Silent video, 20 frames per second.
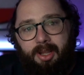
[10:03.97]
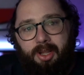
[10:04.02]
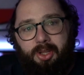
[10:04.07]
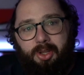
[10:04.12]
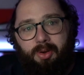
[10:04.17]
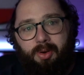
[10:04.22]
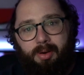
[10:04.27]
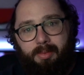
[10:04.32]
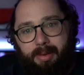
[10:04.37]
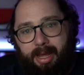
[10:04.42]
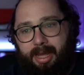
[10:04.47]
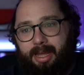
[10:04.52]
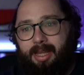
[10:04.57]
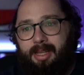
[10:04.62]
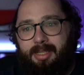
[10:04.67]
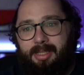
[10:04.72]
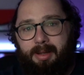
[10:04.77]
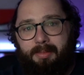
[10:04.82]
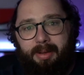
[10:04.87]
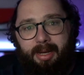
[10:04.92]
you are
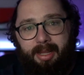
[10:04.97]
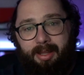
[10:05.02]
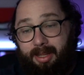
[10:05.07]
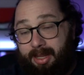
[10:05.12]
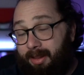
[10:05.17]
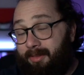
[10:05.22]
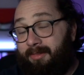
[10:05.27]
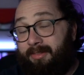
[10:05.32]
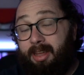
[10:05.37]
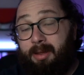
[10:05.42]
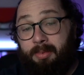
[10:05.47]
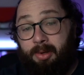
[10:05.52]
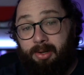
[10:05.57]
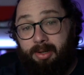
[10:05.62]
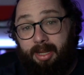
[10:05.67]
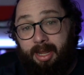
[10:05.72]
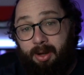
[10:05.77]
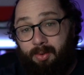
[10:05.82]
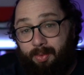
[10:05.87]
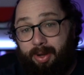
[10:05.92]
making somebody
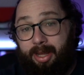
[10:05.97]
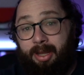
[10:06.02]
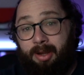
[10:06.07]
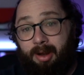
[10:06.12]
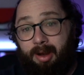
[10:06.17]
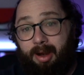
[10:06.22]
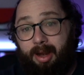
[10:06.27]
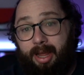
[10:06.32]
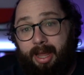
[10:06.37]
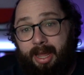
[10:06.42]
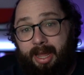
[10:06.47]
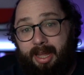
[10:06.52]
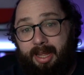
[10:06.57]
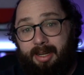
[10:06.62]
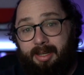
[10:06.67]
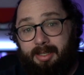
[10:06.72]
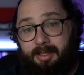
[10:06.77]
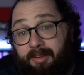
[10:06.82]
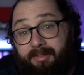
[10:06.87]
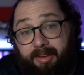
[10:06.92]
enfeebled and weaker and
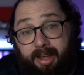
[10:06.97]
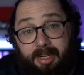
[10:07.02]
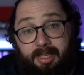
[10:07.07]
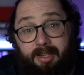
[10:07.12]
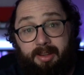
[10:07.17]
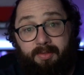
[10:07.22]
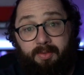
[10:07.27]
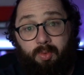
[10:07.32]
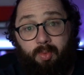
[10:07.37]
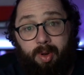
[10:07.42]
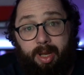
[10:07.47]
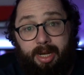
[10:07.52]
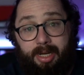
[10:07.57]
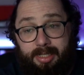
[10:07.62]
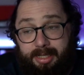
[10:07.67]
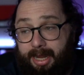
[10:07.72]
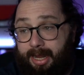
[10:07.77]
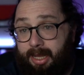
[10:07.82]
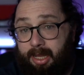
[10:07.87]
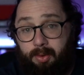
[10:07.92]
less effective when
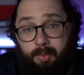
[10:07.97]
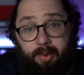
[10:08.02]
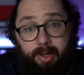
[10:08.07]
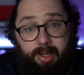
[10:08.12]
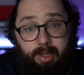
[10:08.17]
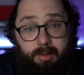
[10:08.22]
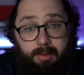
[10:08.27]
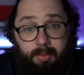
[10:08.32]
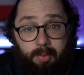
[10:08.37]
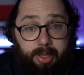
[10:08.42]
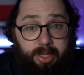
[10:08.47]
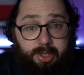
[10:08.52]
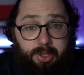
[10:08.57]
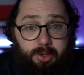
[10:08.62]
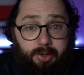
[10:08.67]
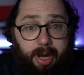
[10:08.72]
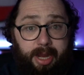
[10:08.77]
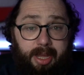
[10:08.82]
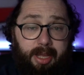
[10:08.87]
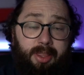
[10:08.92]
attacking with
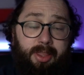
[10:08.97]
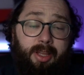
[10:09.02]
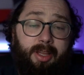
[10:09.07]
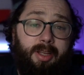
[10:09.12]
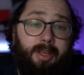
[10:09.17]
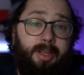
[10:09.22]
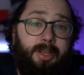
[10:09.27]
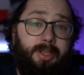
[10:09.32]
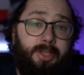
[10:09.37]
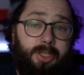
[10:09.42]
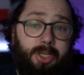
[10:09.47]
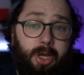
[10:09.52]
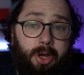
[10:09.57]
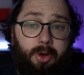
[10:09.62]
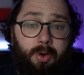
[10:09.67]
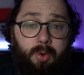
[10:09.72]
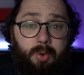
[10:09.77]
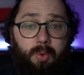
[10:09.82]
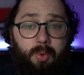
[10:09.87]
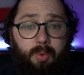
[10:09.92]
strength.
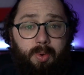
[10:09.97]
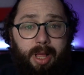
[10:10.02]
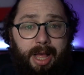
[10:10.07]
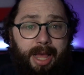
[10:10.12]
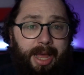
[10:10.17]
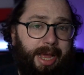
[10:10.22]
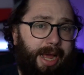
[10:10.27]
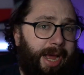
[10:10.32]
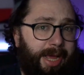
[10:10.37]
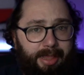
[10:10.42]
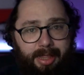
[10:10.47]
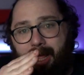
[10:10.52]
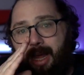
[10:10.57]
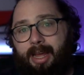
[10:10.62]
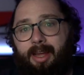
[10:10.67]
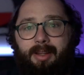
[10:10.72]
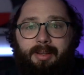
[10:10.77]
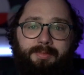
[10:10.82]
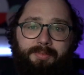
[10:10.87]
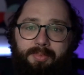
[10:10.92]
So I
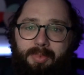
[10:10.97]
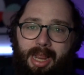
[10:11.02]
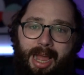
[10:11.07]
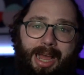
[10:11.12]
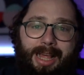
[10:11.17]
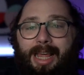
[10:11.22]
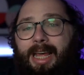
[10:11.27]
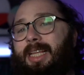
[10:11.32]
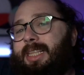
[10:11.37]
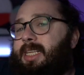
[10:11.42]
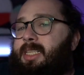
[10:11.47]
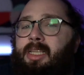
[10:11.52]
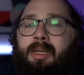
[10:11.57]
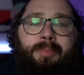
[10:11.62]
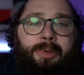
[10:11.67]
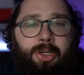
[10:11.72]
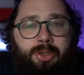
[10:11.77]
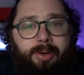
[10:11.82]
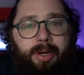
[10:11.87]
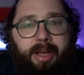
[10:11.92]
like the
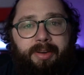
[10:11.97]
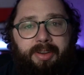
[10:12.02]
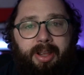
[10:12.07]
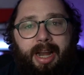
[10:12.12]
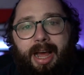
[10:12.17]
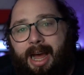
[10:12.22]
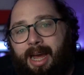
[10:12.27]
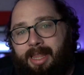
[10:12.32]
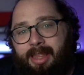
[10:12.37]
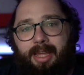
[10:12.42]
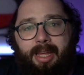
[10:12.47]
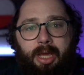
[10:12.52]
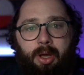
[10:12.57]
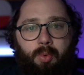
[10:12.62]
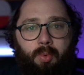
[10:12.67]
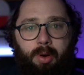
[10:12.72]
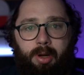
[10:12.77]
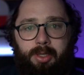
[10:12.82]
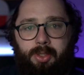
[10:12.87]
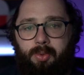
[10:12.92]
symmetry of it. I think
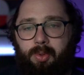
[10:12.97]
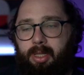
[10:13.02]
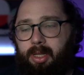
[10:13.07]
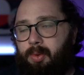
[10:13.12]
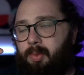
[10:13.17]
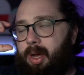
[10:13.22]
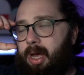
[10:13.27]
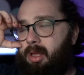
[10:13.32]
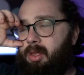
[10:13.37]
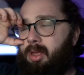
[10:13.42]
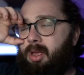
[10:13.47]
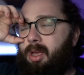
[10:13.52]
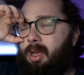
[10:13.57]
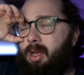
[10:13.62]
it works really well